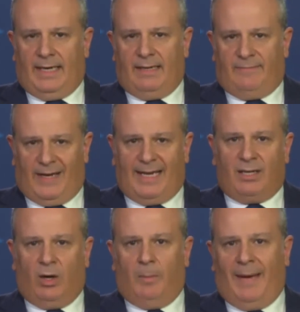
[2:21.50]
He fell
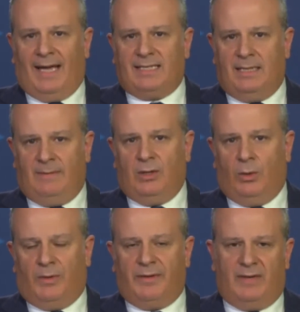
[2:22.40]
in combat in the
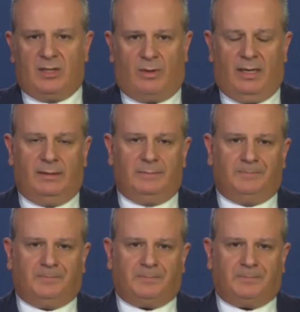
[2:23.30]
north of Israel.